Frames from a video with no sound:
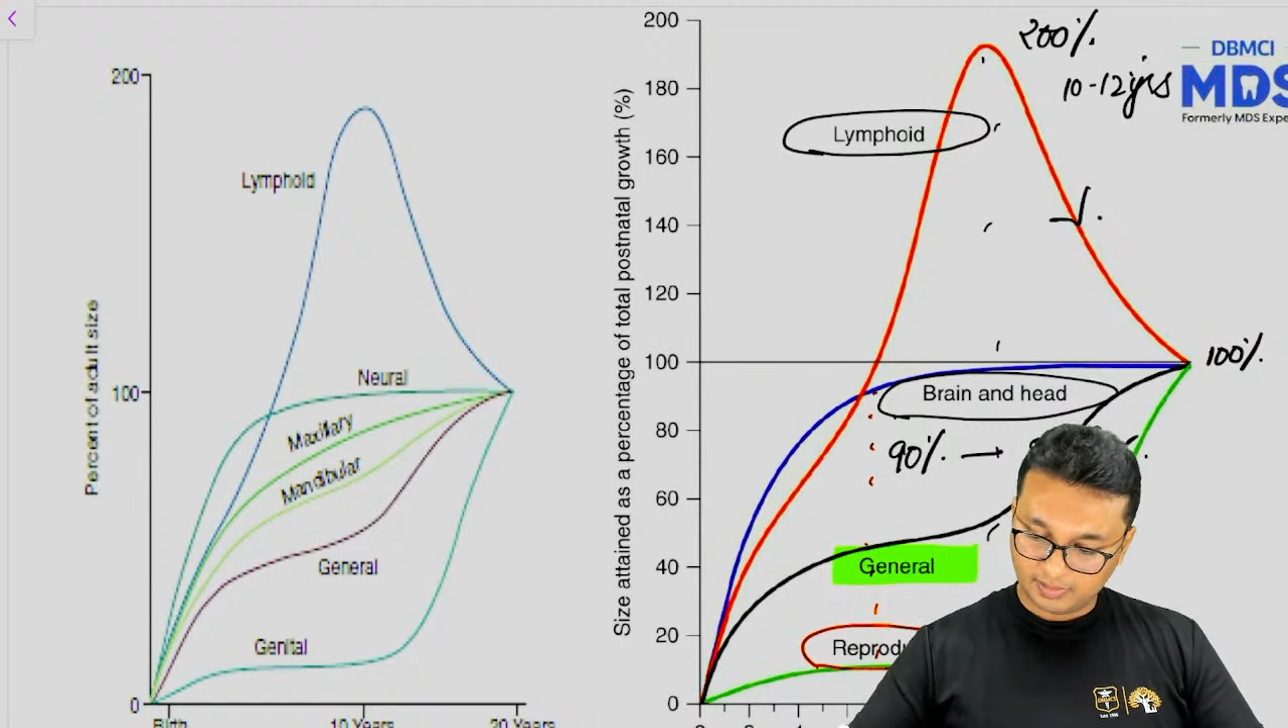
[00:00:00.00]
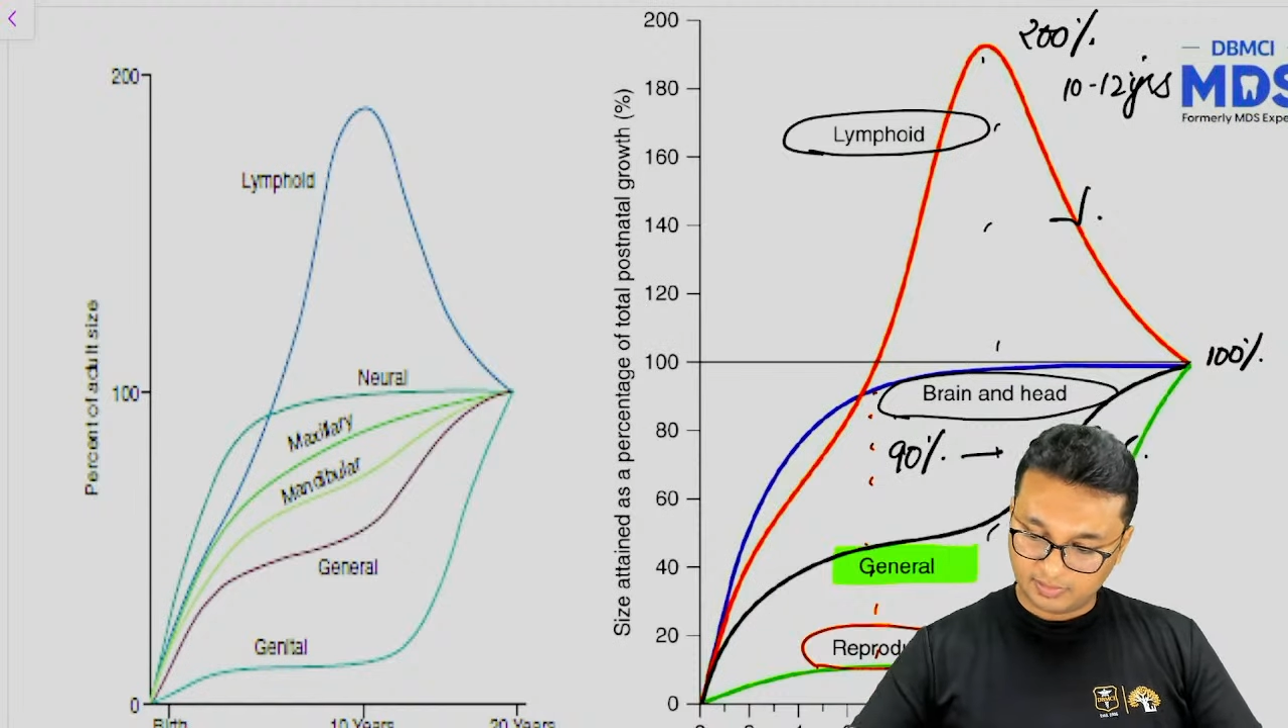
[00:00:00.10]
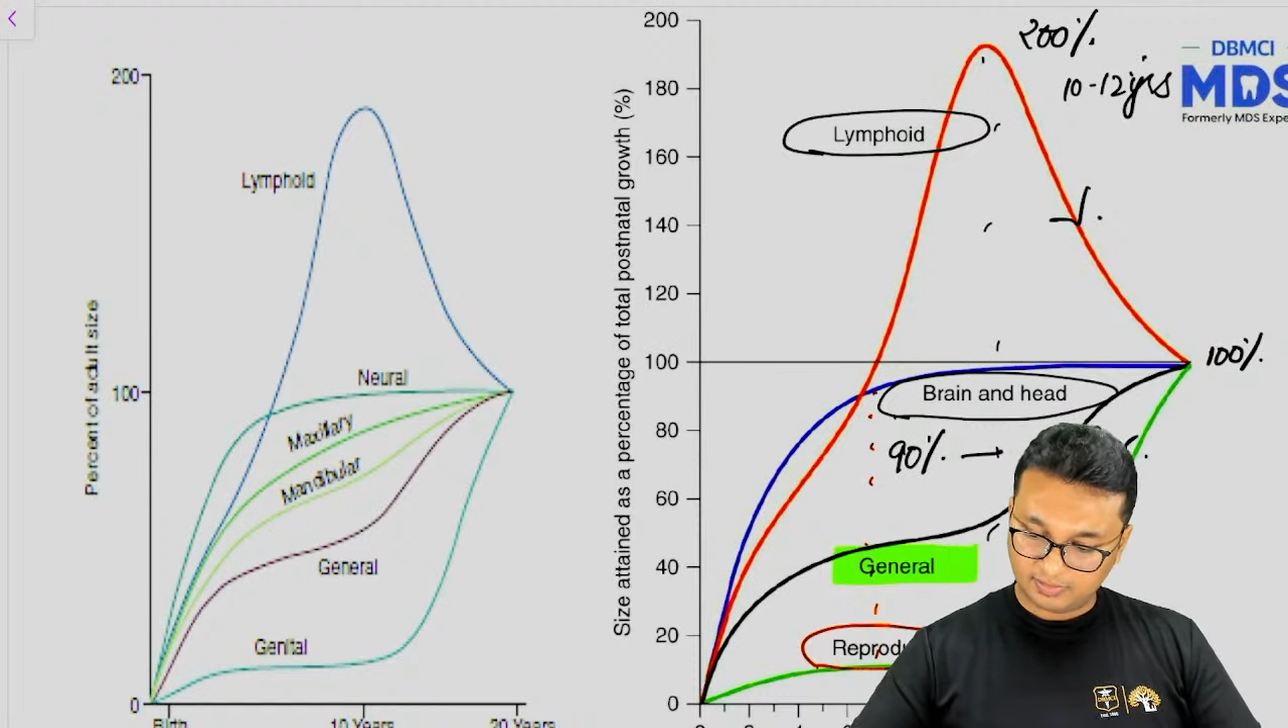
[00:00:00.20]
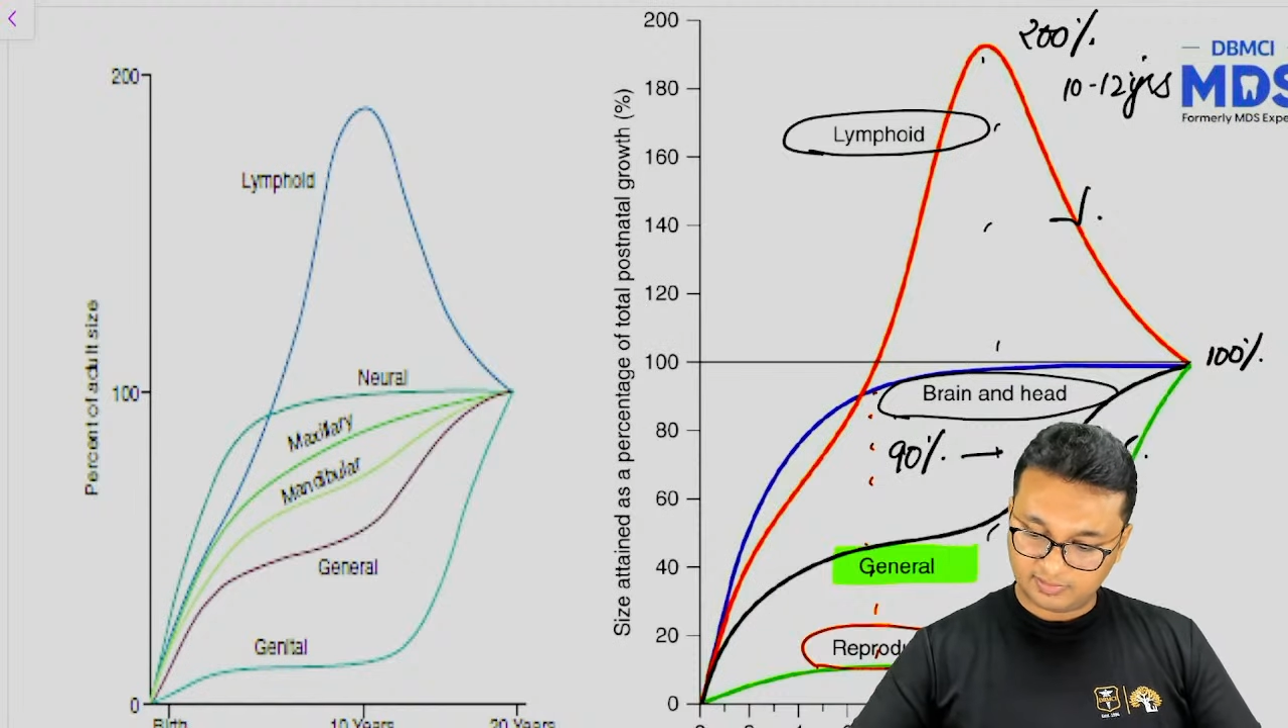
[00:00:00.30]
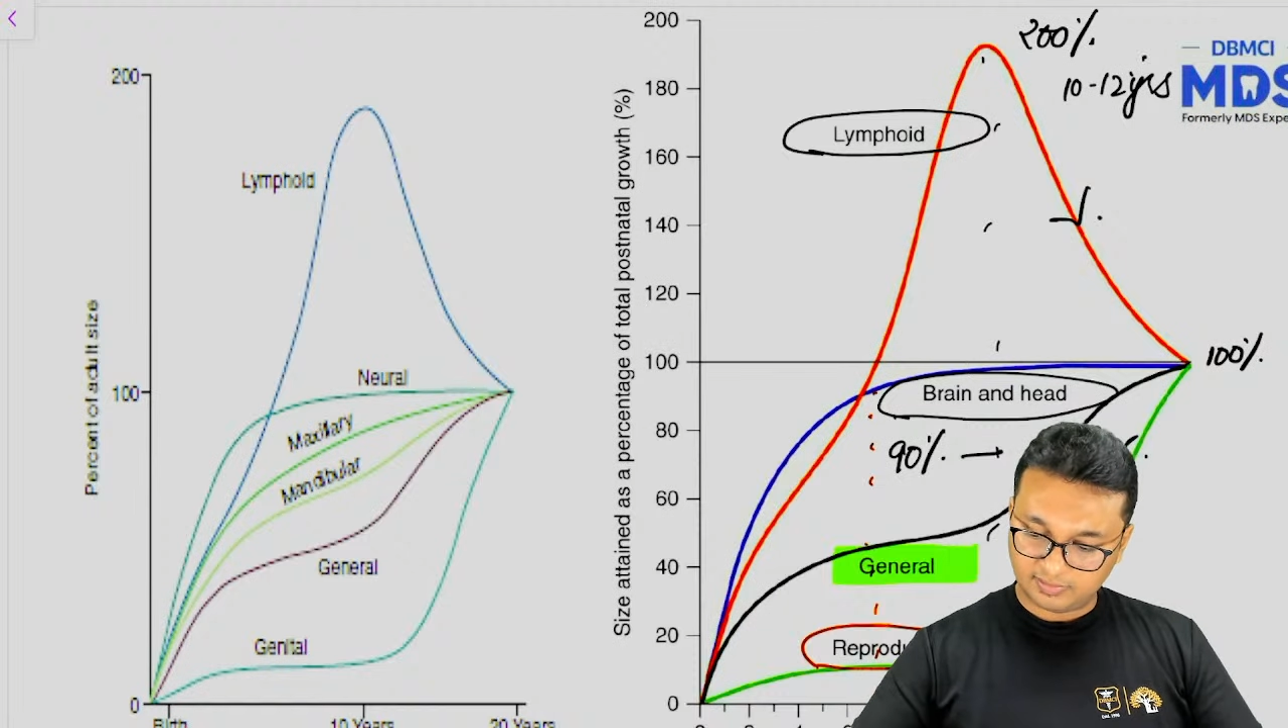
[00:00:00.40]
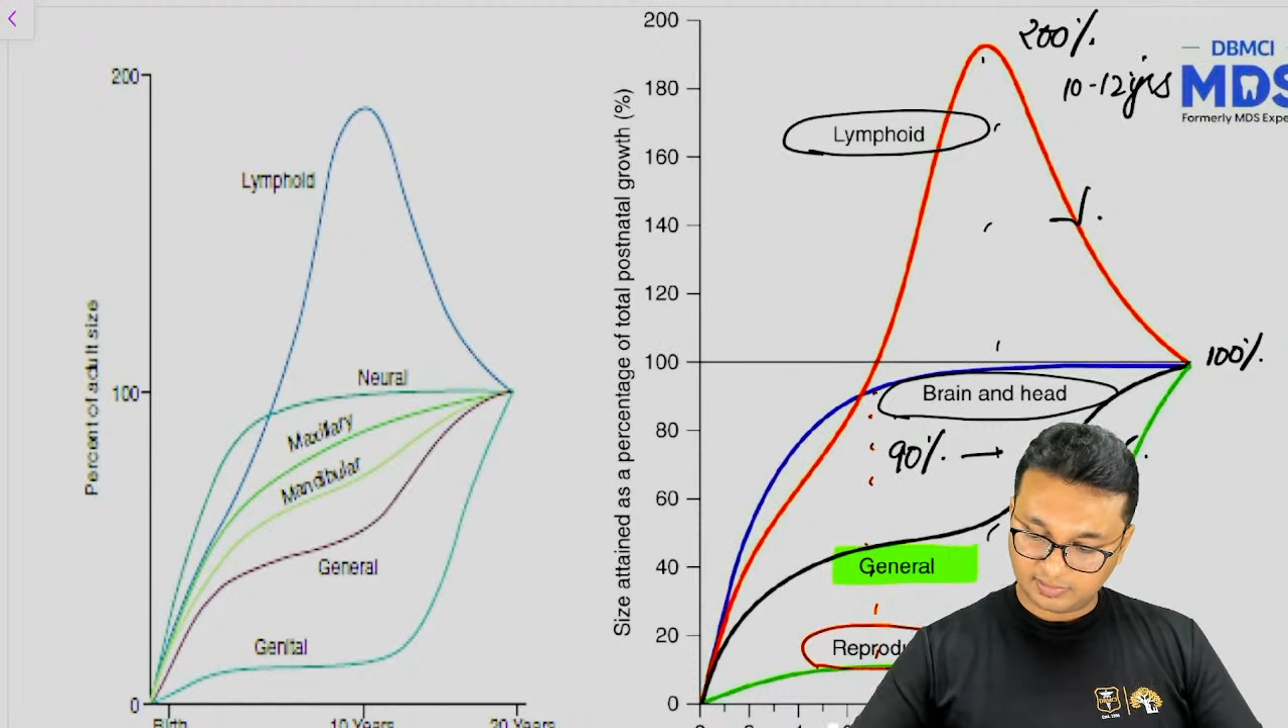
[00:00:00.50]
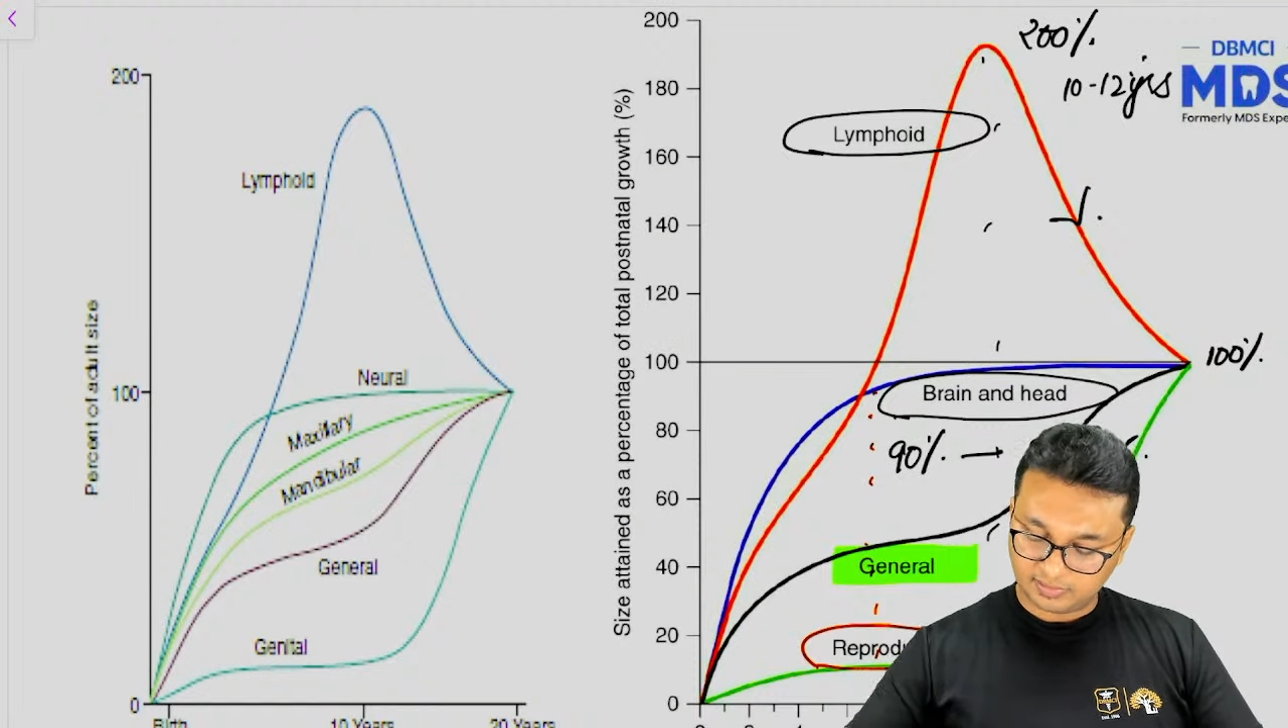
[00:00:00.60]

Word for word: this is a